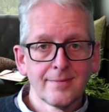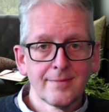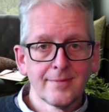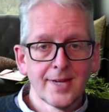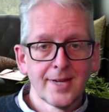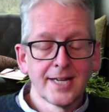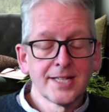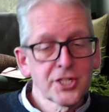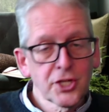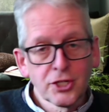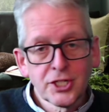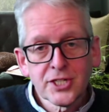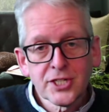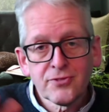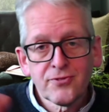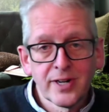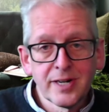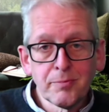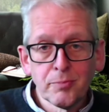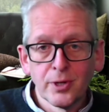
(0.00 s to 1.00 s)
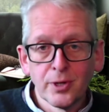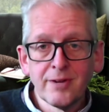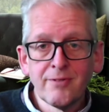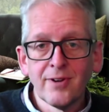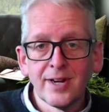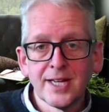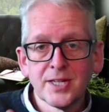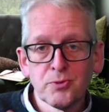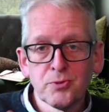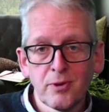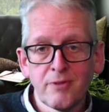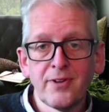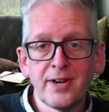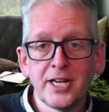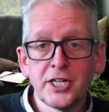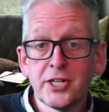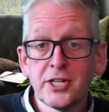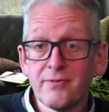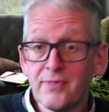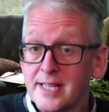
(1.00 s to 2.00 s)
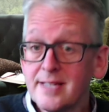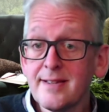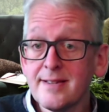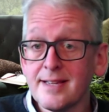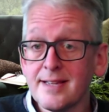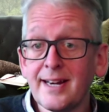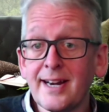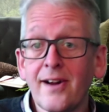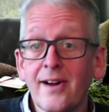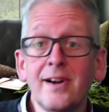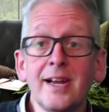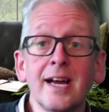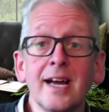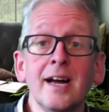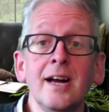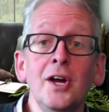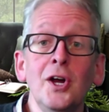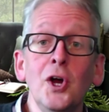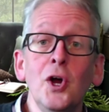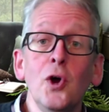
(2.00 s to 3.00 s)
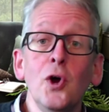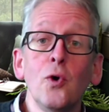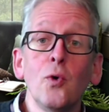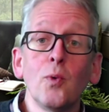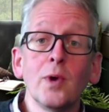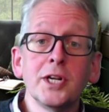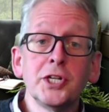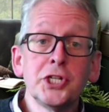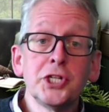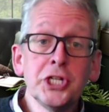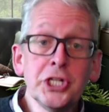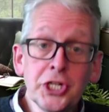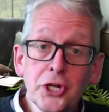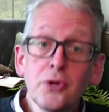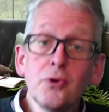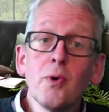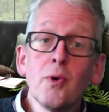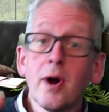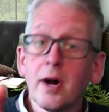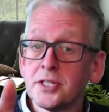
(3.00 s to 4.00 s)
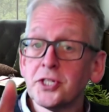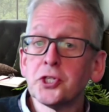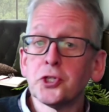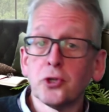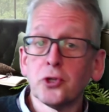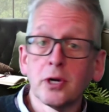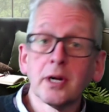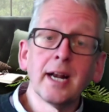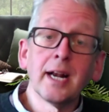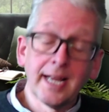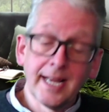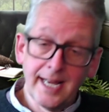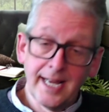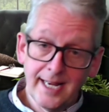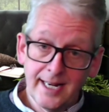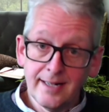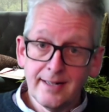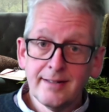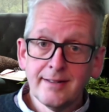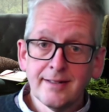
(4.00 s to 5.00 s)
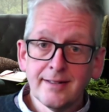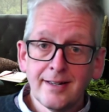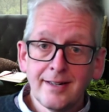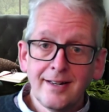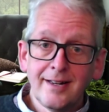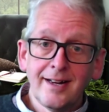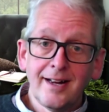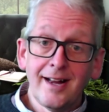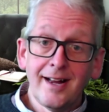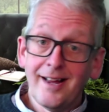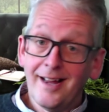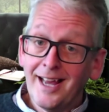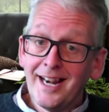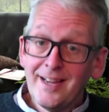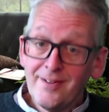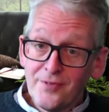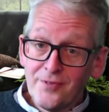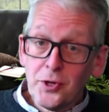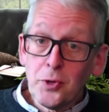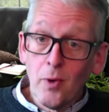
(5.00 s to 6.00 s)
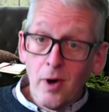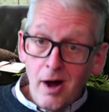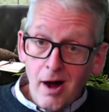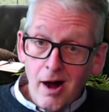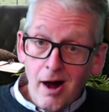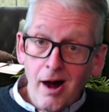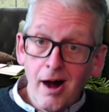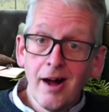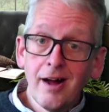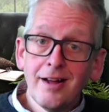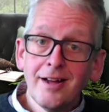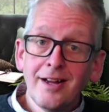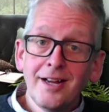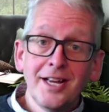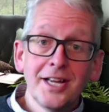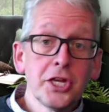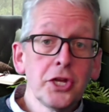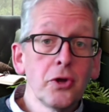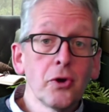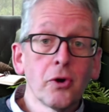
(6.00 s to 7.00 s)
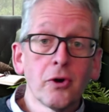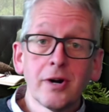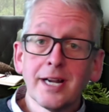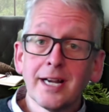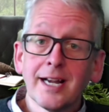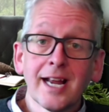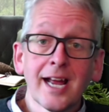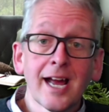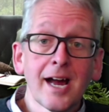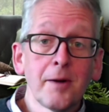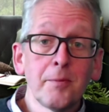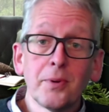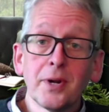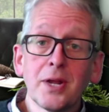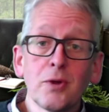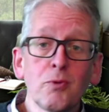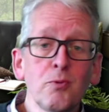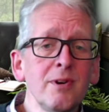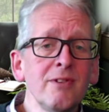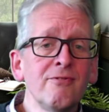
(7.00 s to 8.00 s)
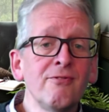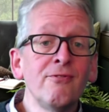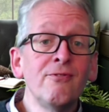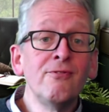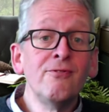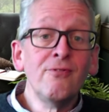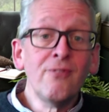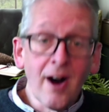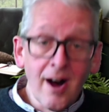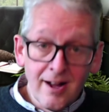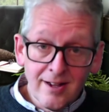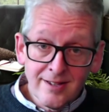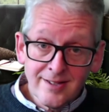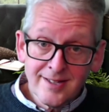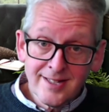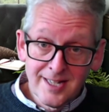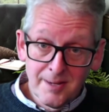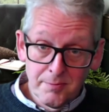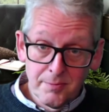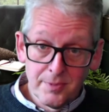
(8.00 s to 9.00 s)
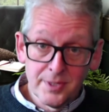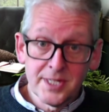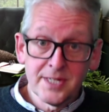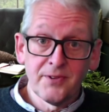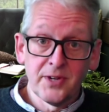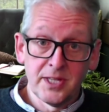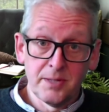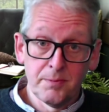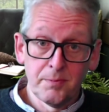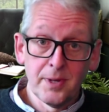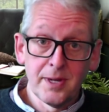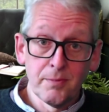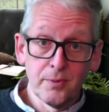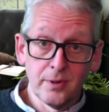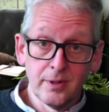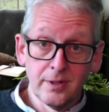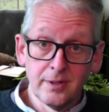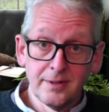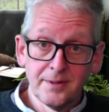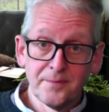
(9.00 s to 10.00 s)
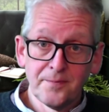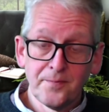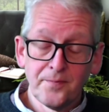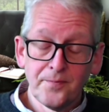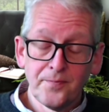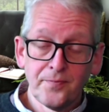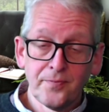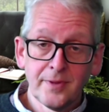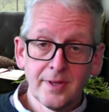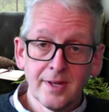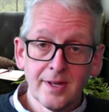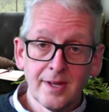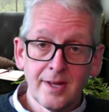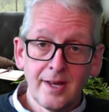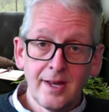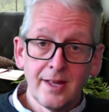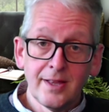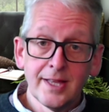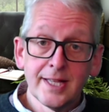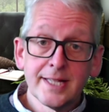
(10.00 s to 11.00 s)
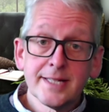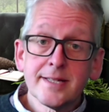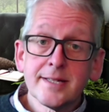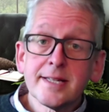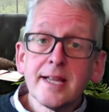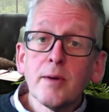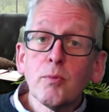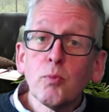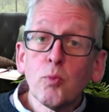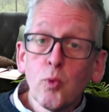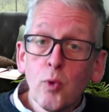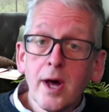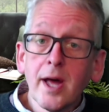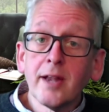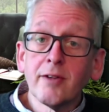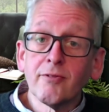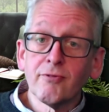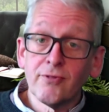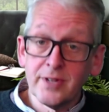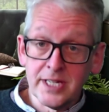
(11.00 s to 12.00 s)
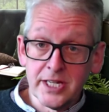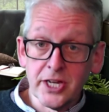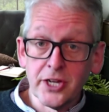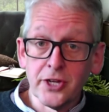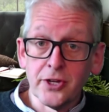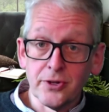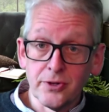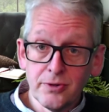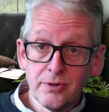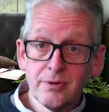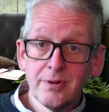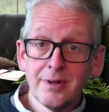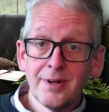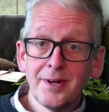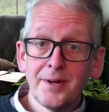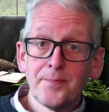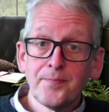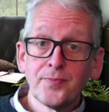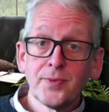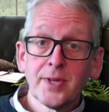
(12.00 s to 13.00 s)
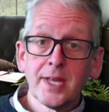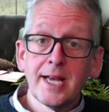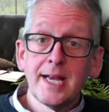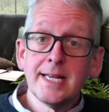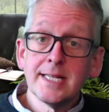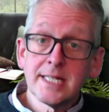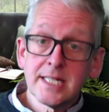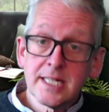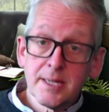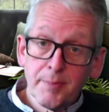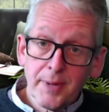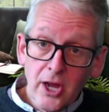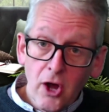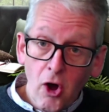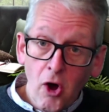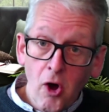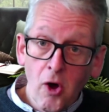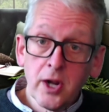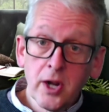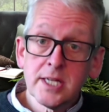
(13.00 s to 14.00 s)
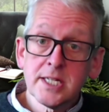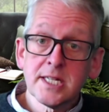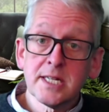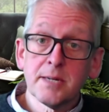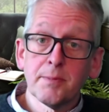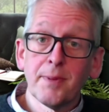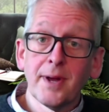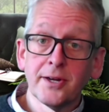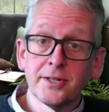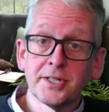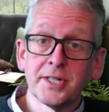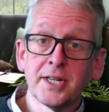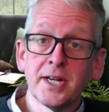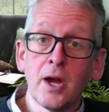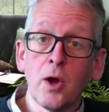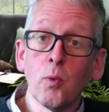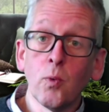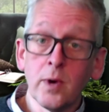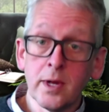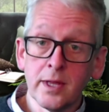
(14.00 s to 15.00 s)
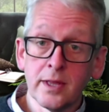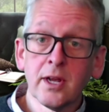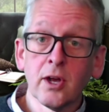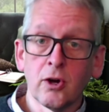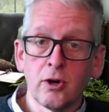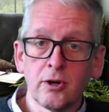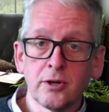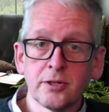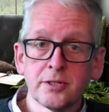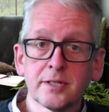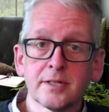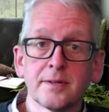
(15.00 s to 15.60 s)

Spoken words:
And so just very briefly as we finish, if this is an area which you are struggling in, and if you are, you're in company with vast numbers of other people, then step one for you is to be honest about it with God.